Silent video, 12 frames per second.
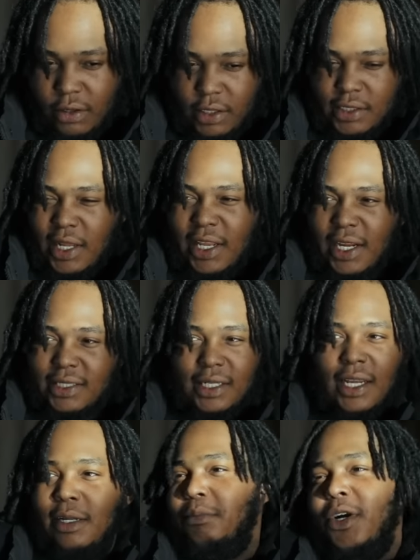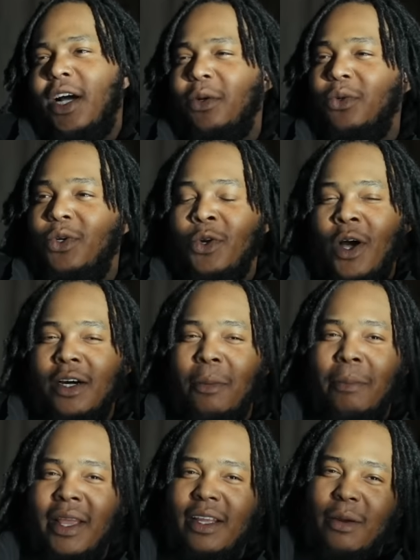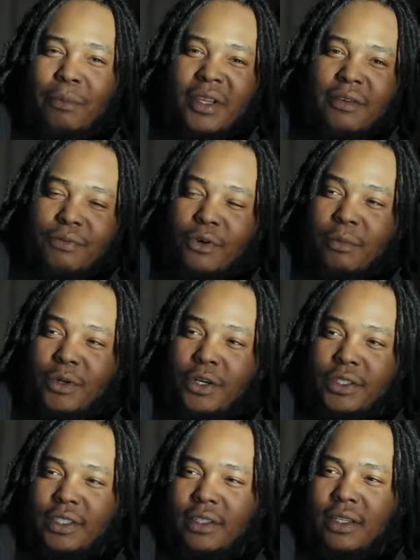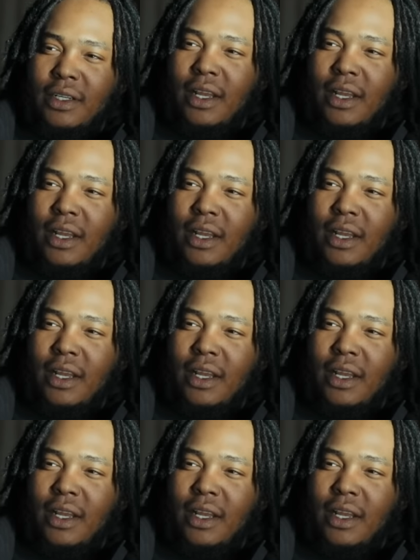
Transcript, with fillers: Cause like I said, bro, I don't know how to make a beat for a person.